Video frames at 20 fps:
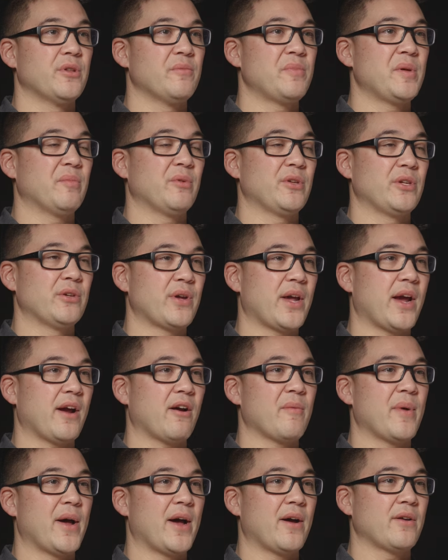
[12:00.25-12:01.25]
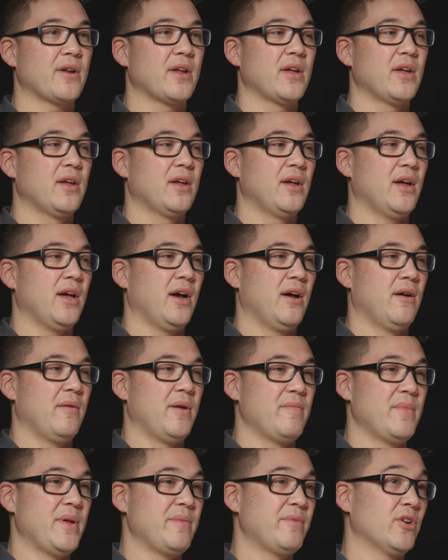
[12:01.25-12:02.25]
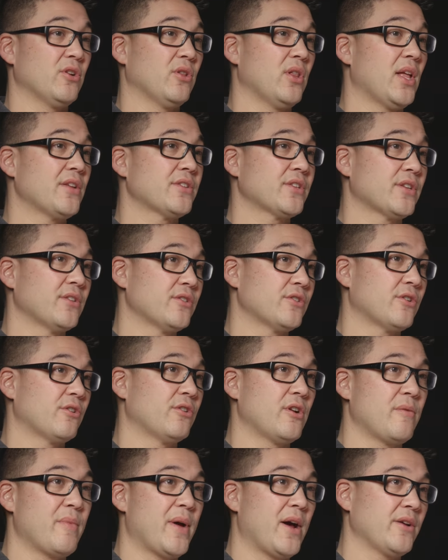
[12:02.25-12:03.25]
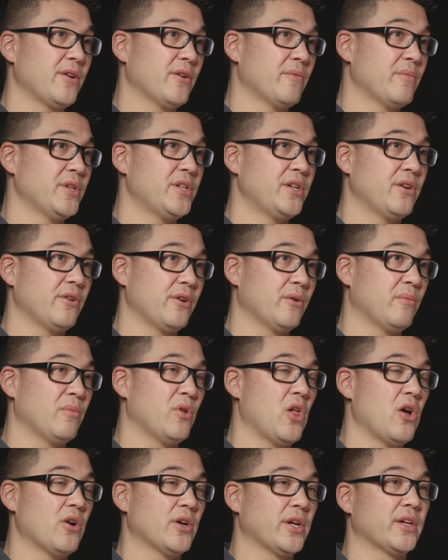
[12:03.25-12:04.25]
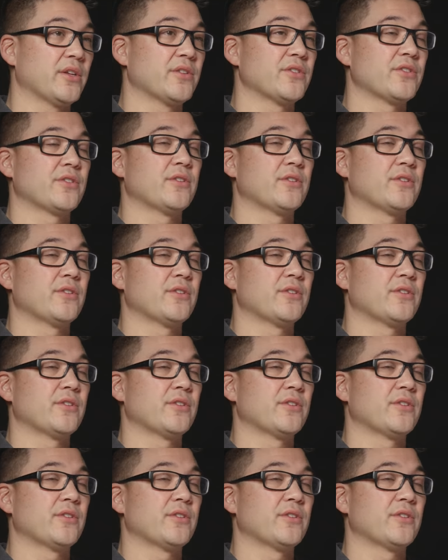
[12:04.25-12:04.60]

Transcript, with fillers: and the people you care about? Um, and maybe you're less concerned about your material belongings.